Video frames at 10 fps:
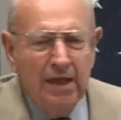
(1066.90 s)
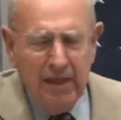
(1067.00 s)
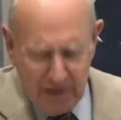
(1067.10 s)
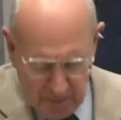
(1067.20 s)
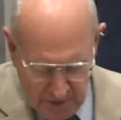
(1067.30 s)

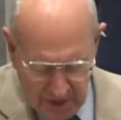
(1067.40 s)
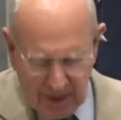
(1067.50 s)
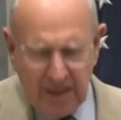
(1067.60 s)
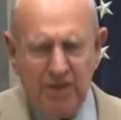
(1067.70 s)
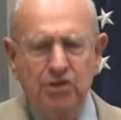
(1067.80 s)
And in the
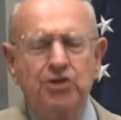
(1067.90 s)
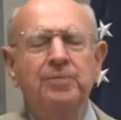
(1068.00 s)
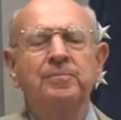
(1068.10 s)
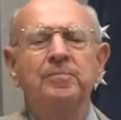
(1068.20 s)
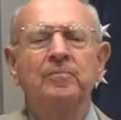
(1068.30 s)
Middle
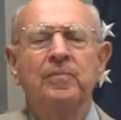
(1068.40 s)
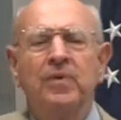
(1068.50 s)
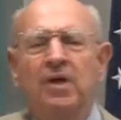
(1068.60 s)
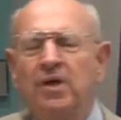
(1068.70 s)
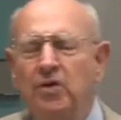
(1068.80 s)
East,
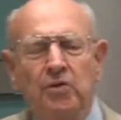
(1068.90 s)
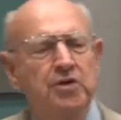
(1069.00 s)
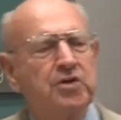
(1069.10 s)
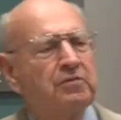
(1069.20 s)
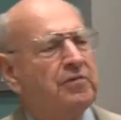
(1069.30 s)
there
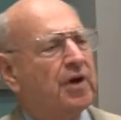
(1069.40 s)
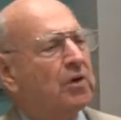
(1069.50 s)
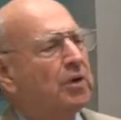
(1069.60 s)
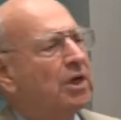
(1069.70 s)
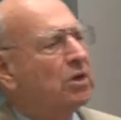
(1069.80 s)
is a
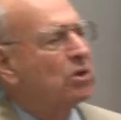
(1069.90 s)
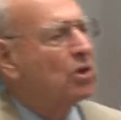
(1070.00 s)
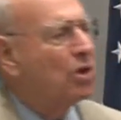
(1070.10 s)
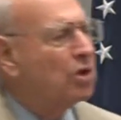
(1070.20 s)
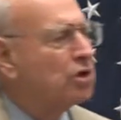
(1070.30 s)
very
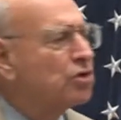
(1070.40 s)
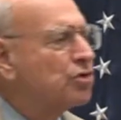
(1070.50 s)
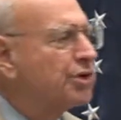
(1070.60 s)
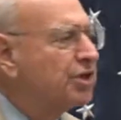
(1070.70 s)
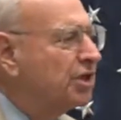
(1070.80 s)
long
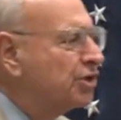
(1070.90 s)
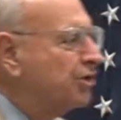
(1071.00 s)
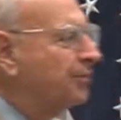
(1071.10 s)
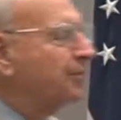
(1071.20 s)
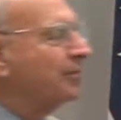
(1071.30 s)

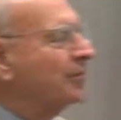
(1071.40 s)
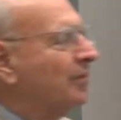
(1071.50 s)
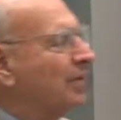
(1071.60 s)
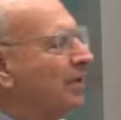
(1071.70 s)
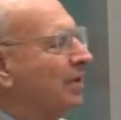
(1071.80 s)
tradition
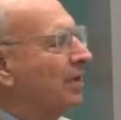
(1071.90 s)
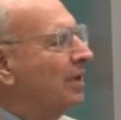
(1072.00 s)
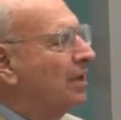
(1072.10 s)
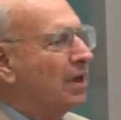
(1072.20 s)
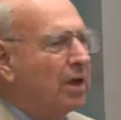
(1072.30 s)

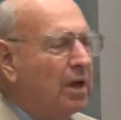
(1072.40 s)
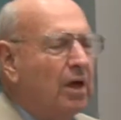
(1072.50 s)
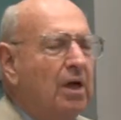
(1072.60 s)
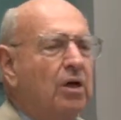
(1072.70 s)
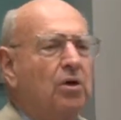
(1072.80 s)

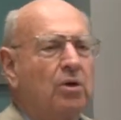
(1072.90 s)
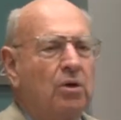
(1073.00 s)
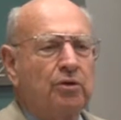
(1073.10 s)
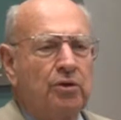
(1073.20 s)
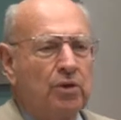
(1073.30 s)

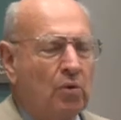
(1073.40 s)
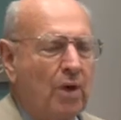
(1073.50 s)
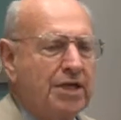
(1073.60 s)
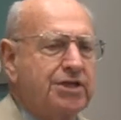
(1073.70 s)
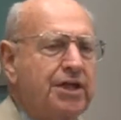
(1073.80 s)
called the
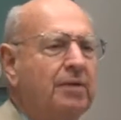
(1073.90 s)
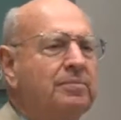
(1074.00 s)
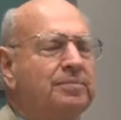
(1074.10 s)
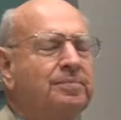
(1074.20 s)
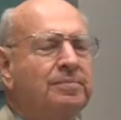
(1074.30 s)
wasta,
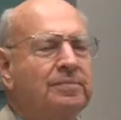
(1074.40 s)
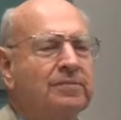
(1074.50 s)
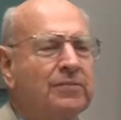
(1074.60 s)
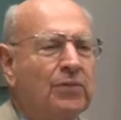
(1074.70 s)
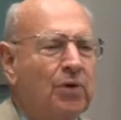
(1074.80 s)

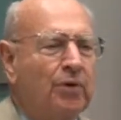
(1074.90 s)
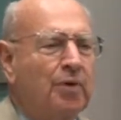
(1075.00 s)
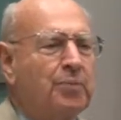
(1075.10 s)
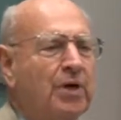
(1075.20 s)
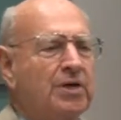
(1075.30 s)
or
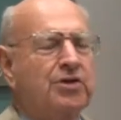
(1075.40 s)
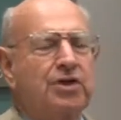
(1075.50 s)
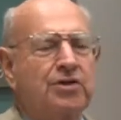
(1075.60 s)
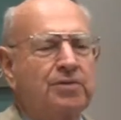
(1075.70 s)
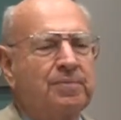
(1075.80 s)
a
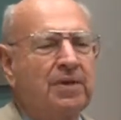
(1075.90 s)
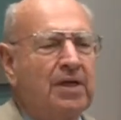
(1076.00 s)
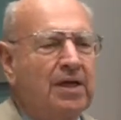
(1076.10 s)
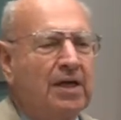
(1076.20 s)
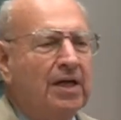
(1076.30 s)
process.
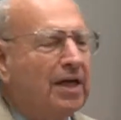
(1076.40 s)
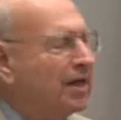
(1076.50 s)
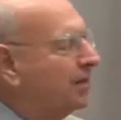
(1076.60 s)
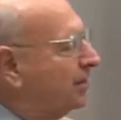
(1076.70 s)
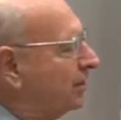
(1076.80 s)

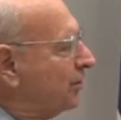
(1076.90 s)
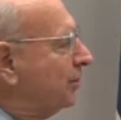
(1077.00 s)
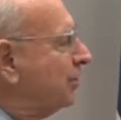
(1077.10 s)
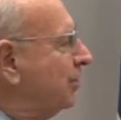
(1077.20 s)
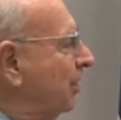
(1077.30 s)
And
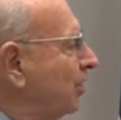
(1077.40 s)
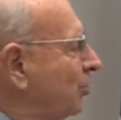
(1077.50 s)
this is the